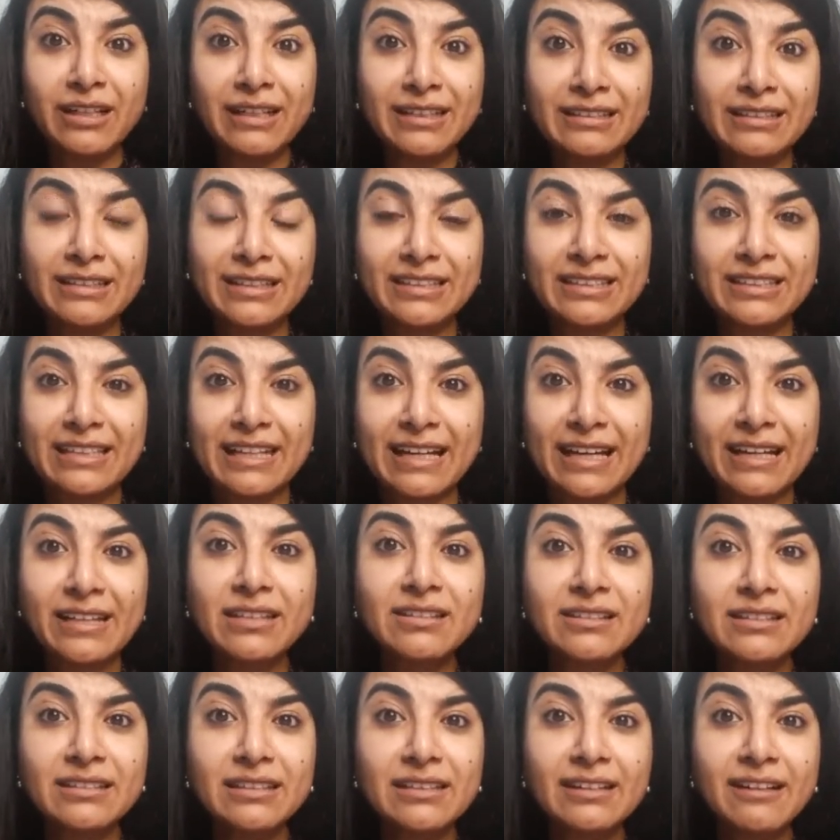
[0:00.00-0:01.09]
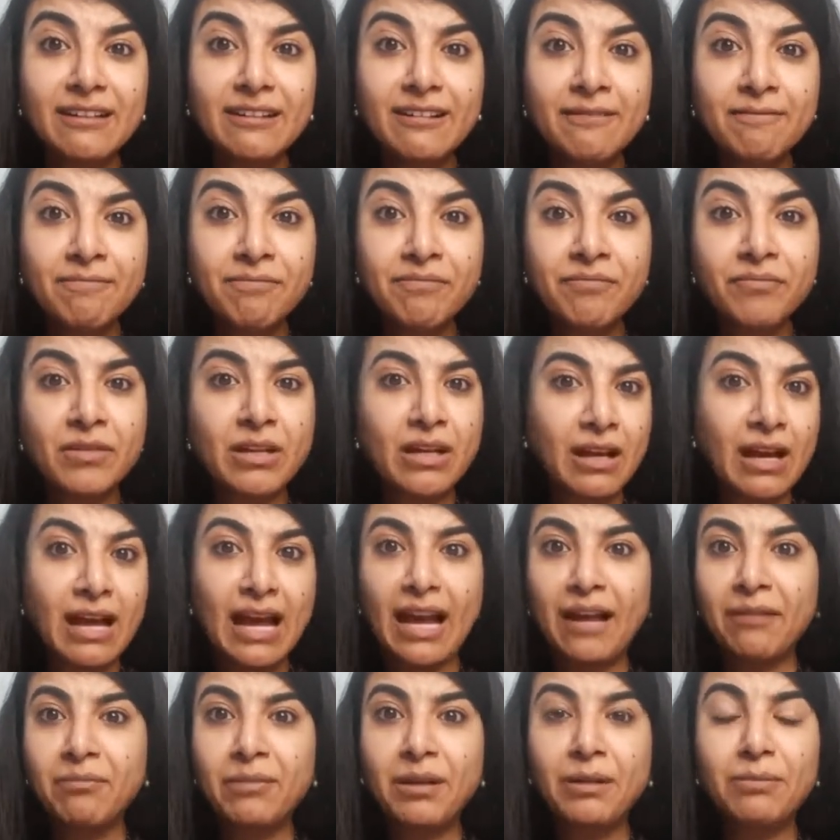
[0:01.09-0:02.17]
in this case,
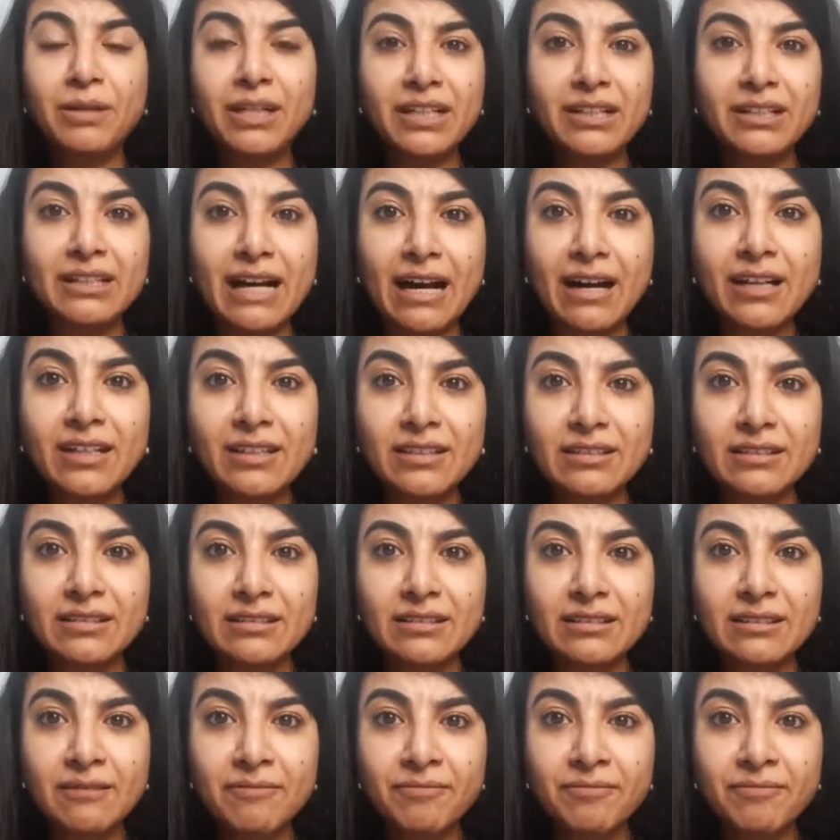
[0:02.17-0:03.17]
and maybe it does.